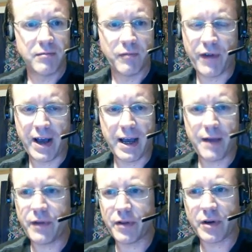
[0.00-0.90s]

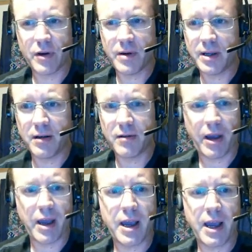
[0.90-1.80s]
5 doesn't go in,
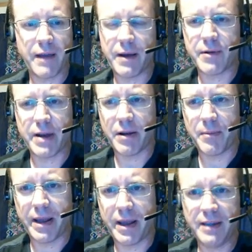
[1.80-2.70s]
okay, and now we're down to
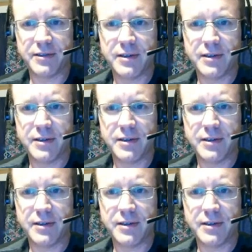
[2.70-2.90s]
pennies.